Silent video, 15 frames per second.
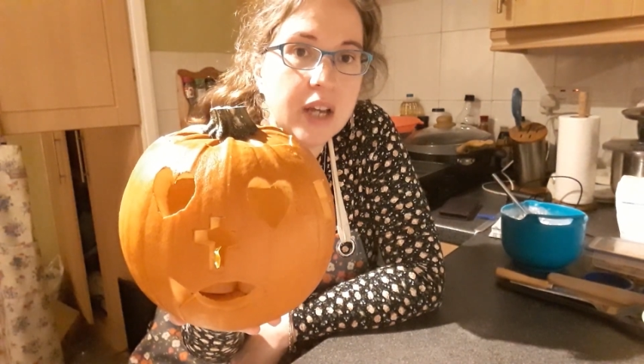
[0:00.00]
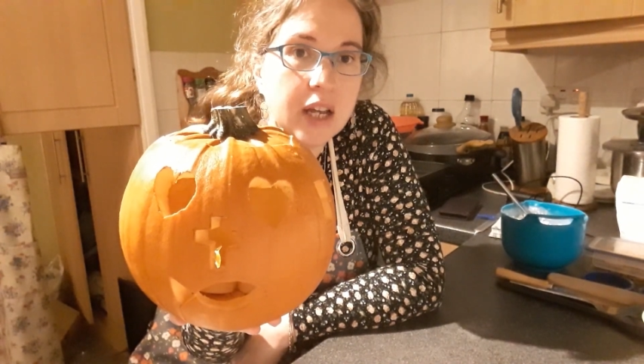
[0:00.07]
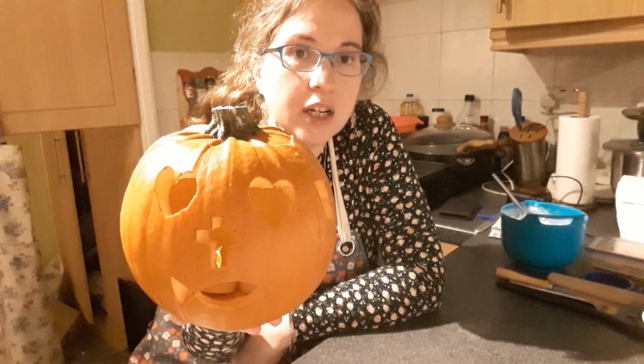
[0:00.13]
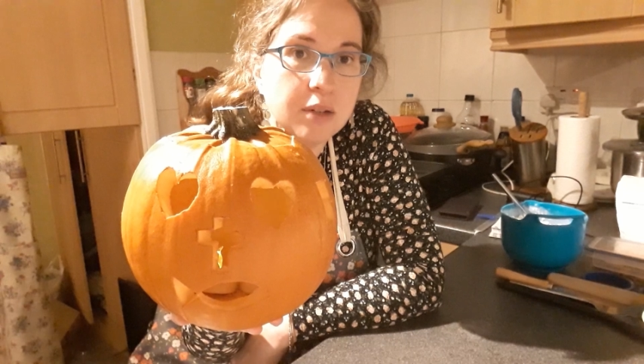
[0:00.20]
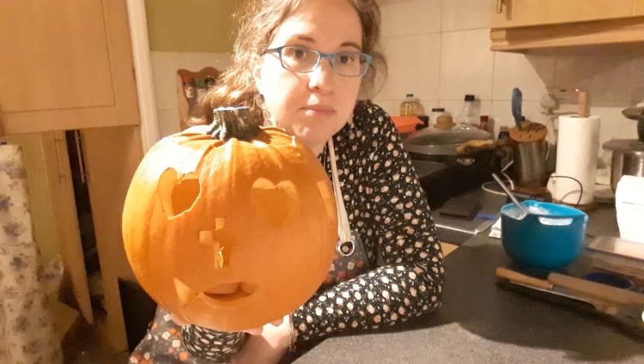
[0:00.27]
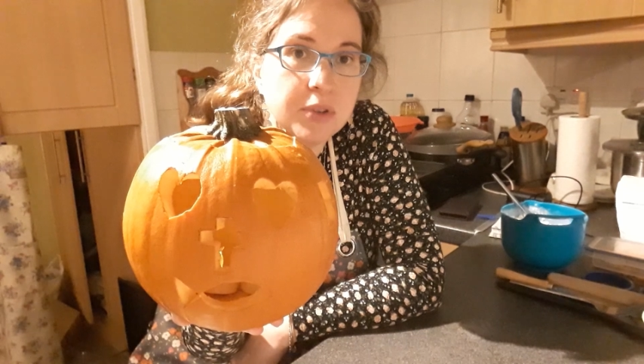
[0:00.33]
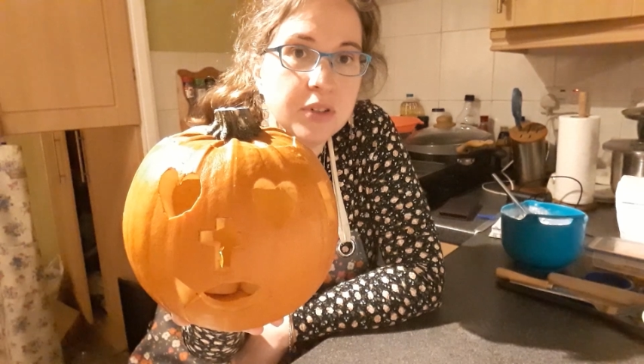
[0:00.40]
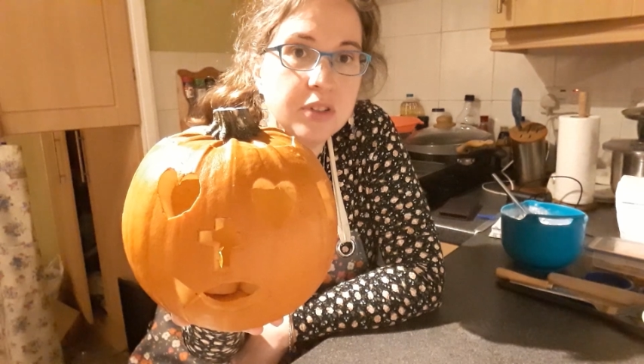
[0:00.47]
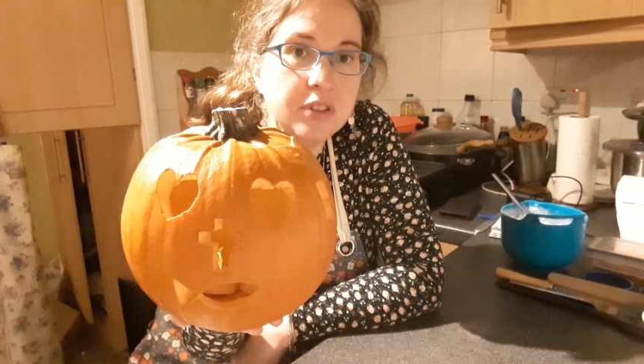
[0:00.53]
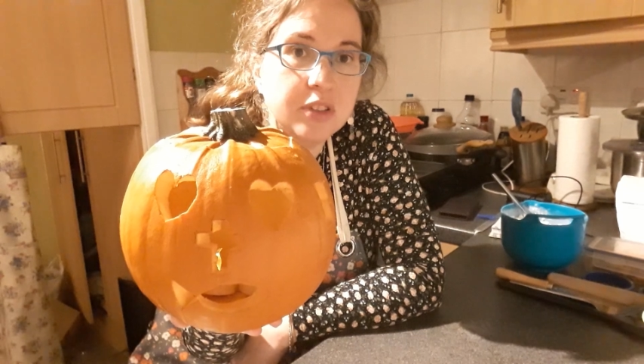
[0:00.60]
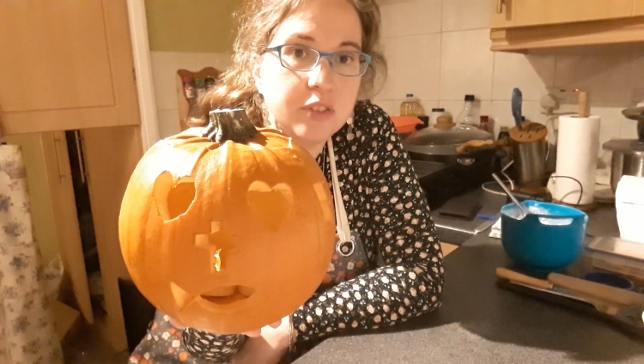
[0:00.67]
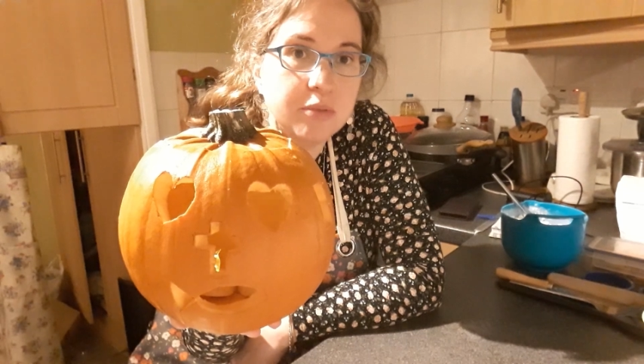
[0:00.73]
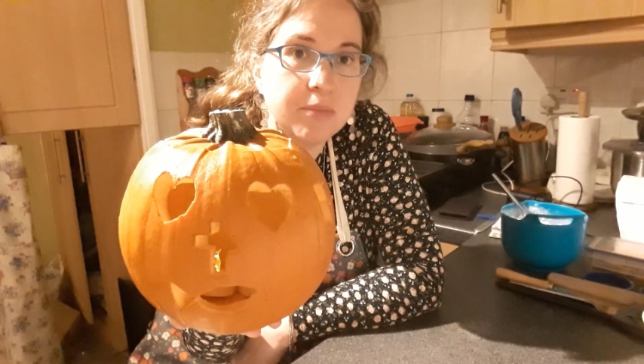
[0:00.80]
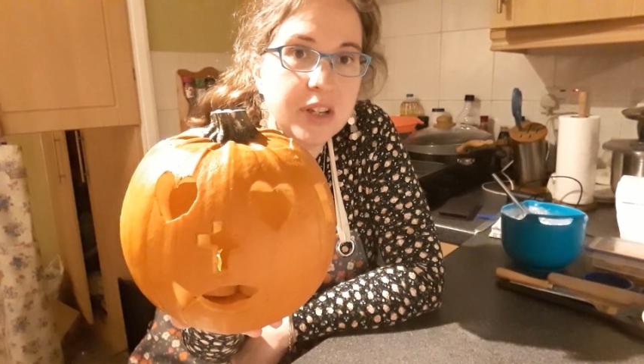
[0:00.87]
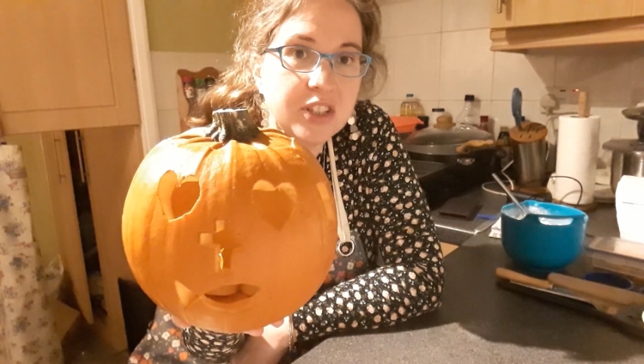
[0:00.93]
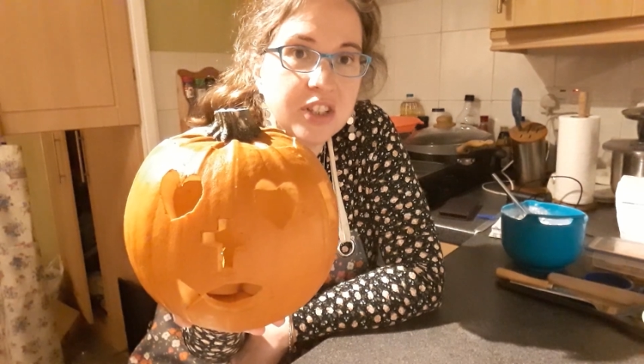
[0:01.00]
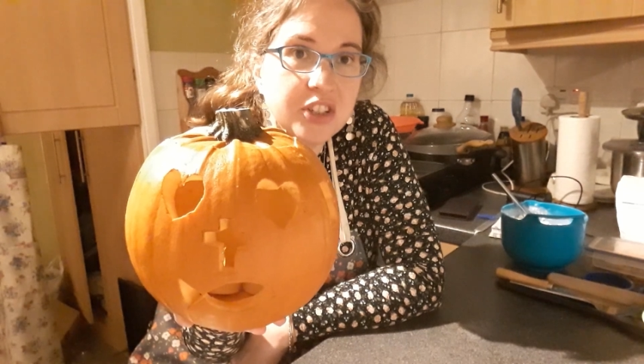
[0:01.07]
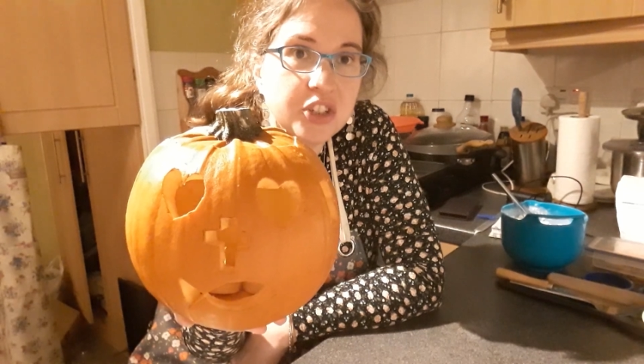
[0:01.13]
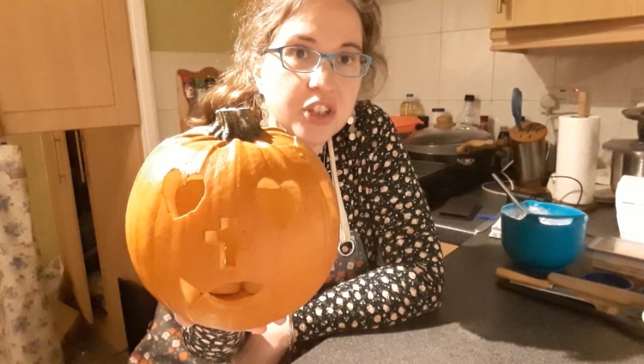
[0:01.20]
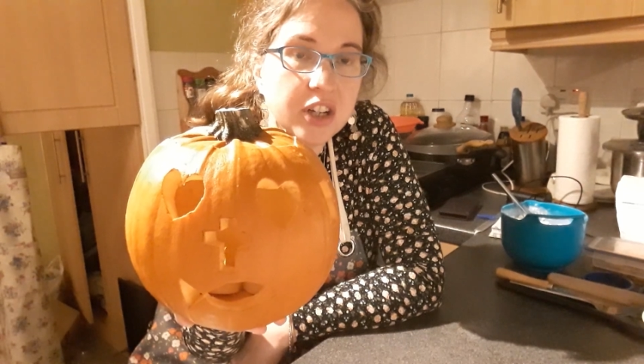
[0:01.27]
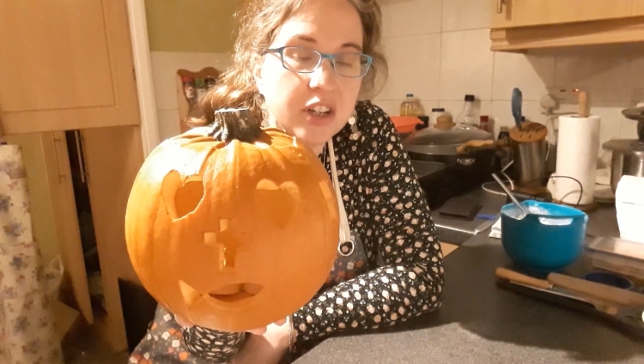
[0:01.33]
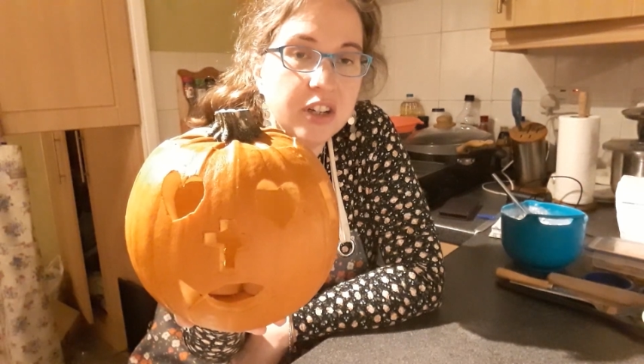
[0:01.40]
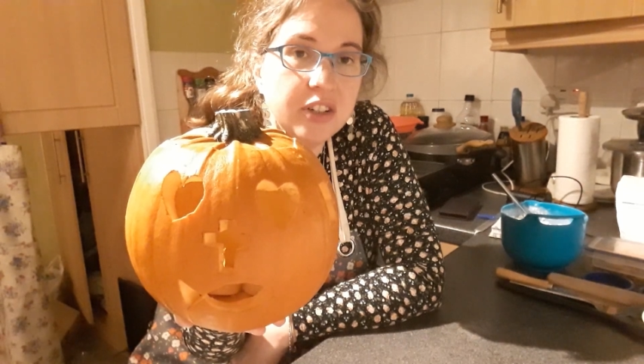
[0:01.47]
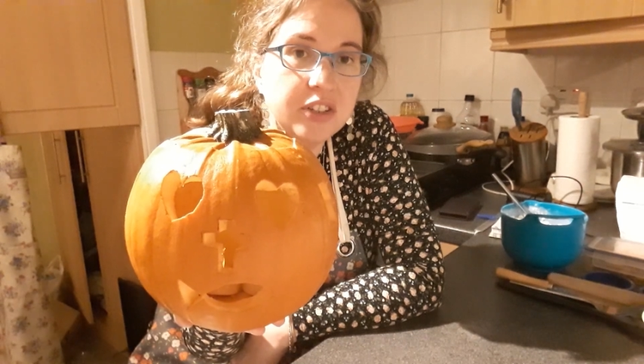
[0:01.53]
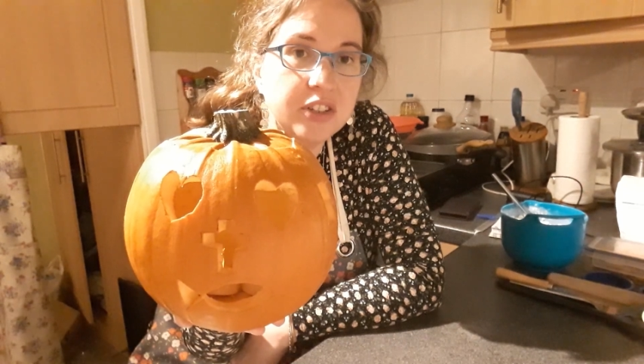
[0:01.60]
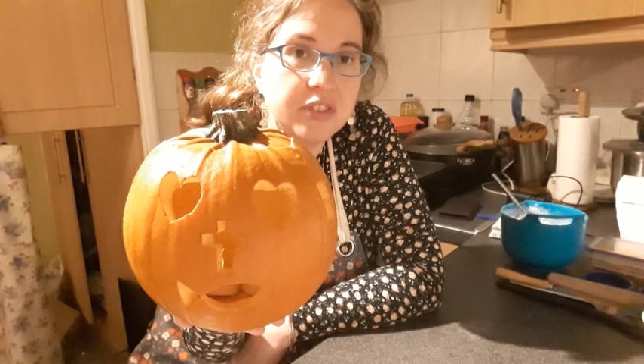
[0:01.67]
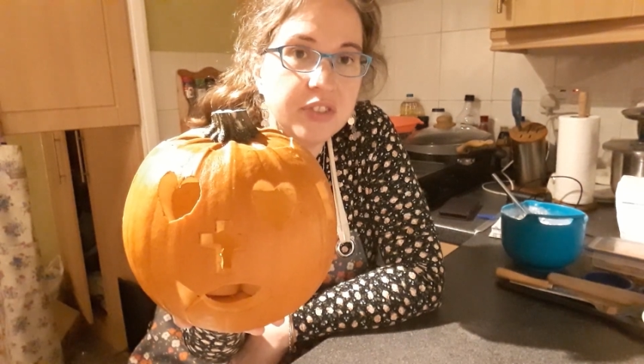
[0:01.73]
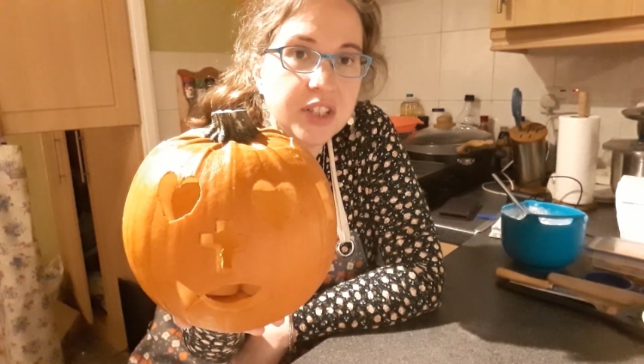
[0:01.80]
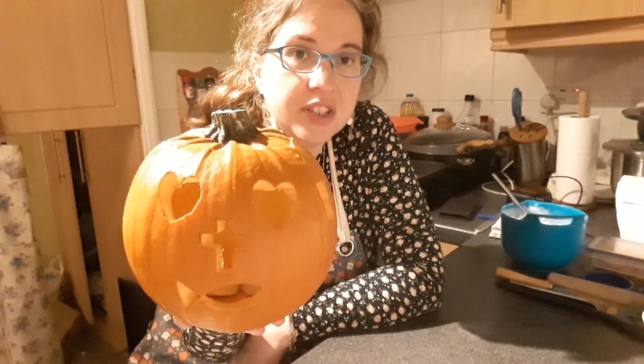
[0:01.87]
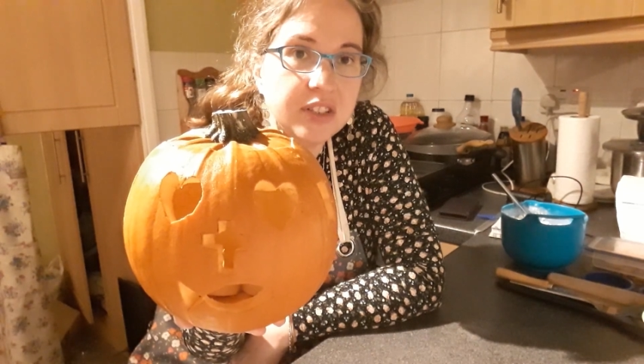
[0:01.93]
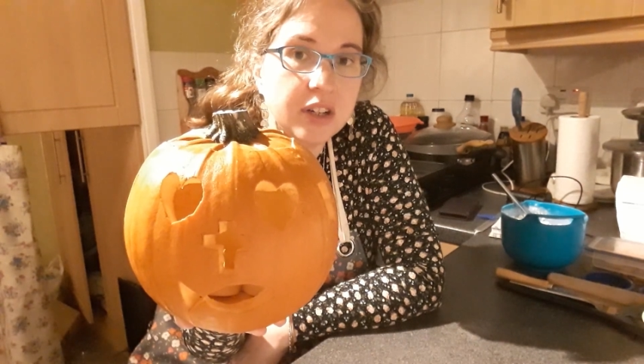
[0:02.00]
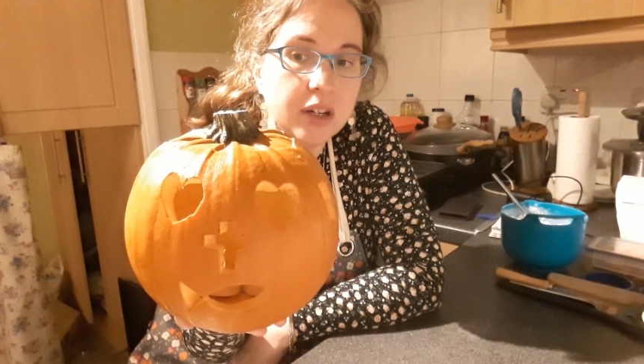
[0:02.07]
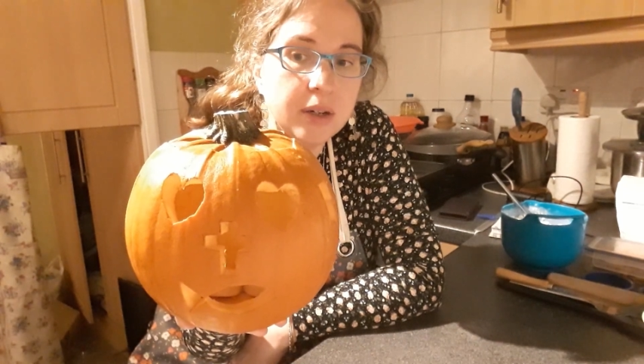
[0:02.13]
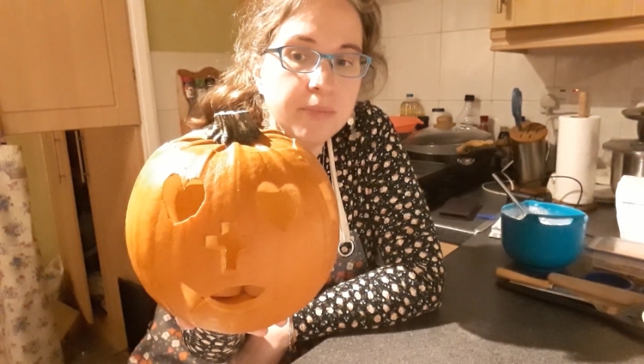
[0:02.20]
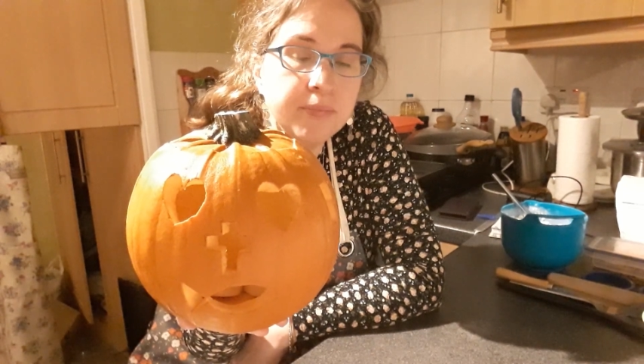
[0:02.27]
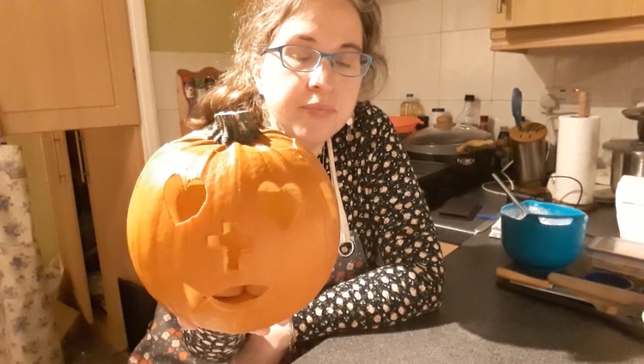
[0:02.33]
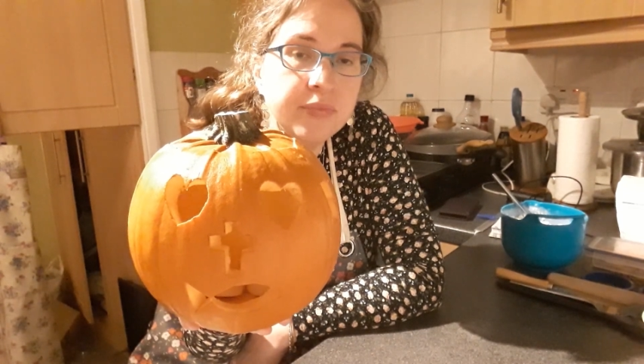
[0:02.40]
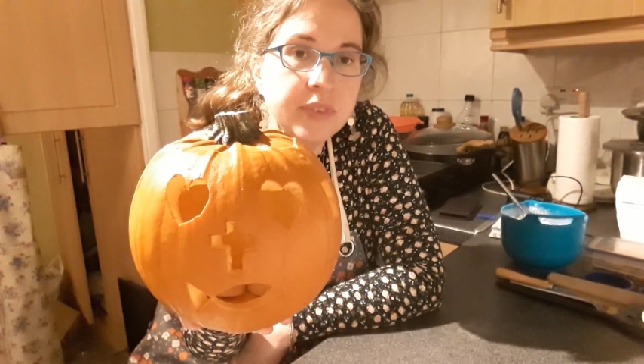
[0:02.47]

element of Messy Church this time,